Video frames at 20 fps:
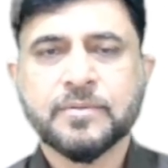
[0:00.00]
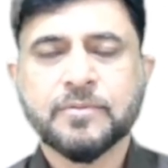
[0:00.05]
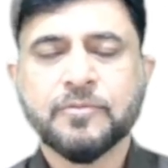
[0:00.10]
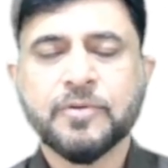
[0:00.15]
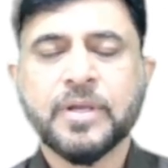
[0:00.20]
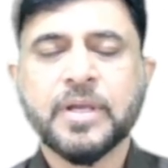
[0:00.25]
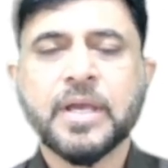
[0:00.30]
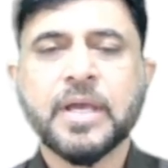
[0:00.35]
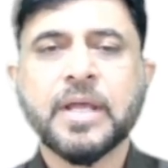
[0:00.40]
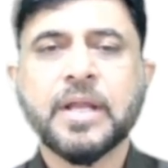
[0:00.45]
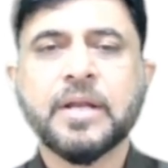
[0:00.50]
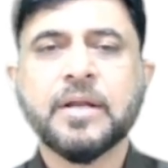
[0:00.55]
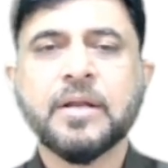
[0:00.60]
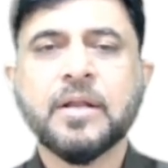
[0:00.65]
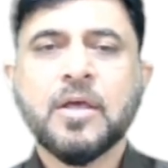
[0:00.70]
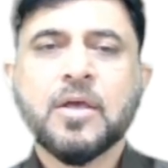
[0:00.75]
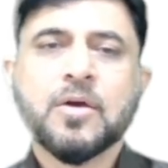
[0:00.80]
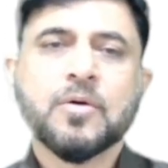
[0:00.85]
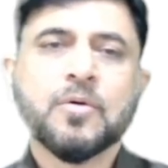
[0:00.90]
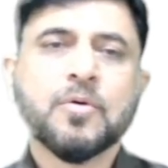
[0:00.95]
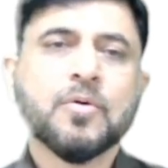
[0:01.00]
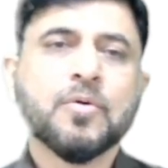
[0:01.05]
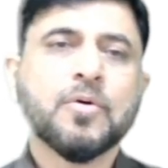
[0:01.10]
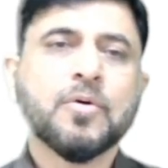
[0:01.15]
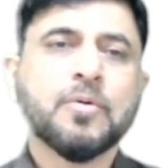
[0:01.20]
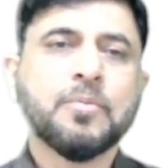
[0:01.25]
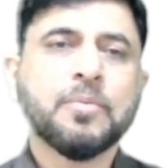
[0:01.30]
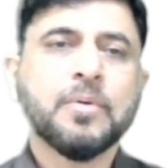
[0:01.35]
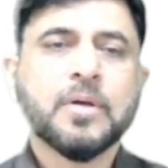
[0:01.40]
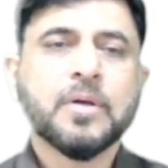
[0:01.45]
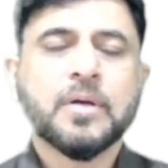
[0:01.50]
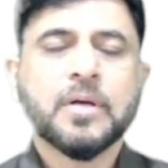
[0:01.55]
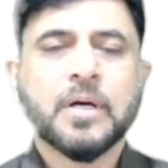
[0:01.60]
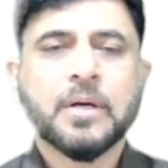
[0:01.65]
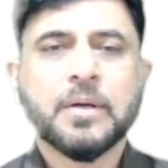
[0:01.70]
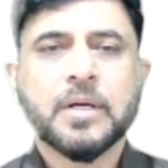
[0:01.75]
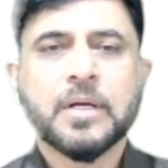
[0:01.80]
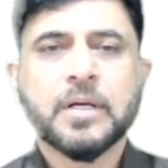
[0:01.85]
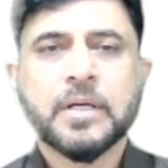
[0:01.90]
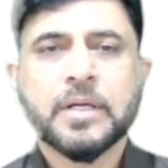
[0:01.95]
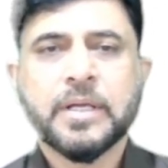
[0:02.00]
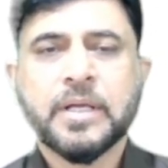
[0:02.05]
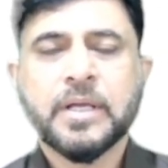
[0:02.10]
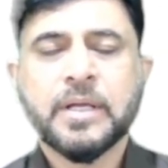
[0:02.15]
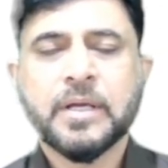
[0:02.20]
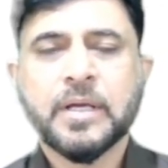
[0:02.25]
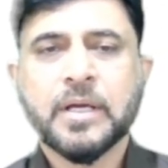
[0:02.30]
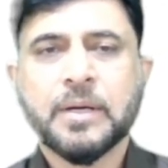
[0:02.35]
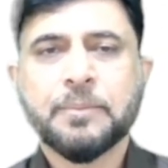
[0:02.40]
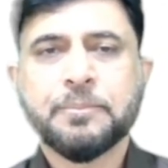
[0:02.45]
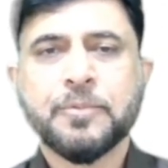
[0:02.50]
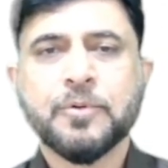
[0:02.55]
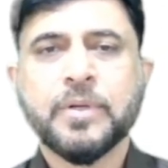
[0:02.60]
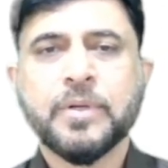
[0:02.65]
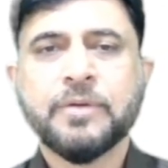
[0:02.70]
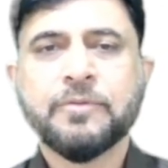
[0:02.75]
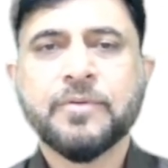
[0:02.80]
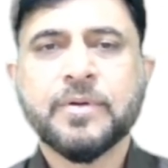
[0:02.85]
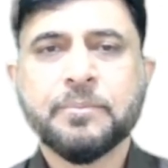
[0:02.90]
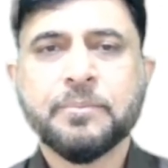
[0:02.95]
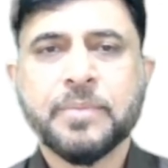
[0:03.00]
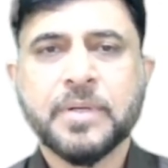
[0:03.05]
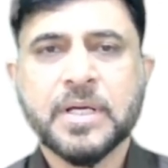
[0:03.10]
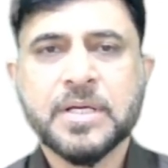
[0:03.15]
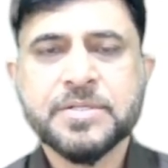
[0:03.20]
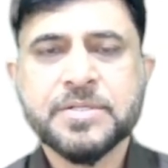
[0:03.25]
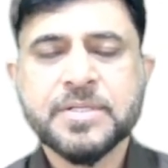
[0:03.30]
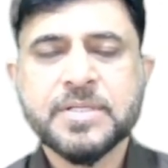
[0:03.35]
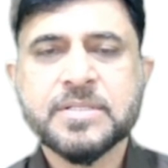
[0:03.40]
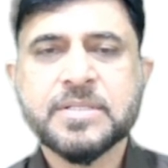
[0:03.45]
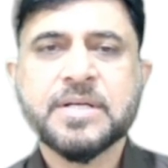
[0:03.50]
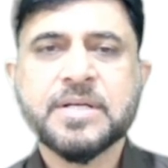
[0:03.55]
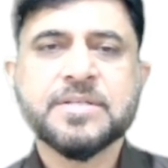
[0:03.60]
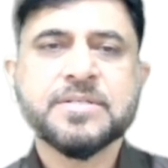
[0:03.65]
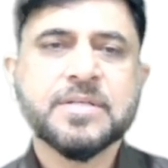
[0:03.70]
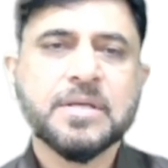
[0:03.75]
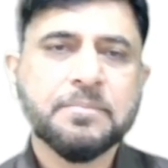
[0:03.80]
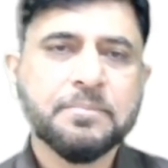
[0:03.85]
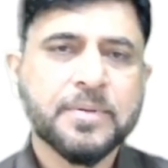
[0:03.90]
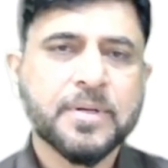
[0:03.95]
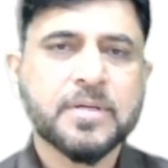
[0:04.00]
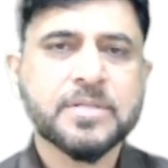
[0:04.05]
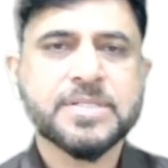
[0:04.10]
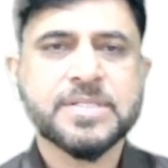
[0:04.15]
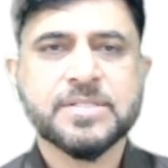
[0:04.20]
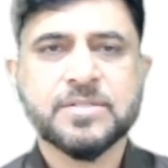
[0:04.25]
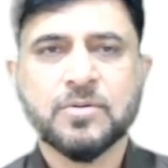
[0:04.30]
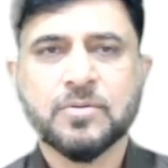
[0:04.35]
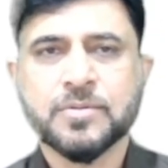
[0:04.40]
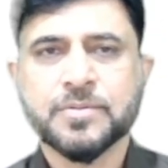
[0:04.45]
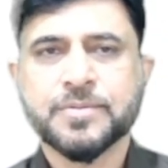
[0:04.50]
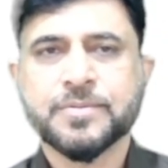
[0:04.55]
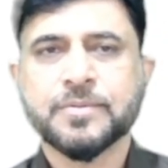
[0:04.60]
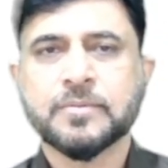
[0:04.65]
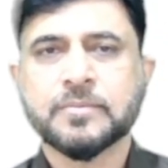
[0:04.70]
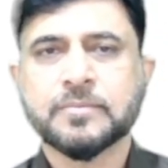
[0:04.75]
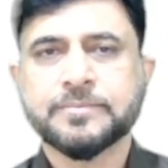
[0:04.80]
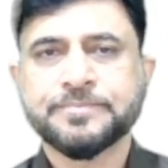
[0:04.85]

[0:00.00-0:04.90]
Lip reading: We can go up to even branches and sub branches also.